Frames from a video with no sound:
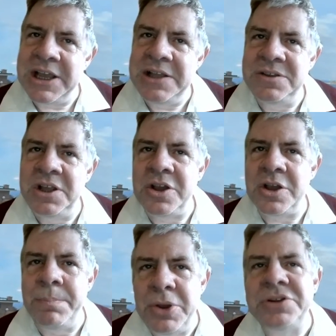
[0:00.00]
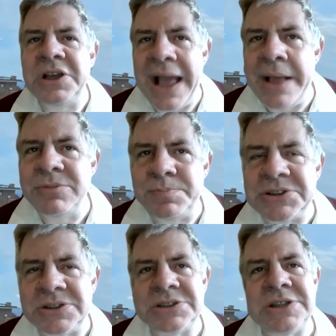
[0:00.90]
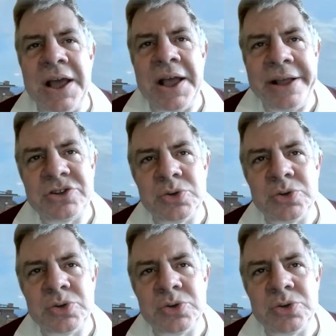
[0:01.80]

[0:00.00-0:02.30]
in the computer games business that head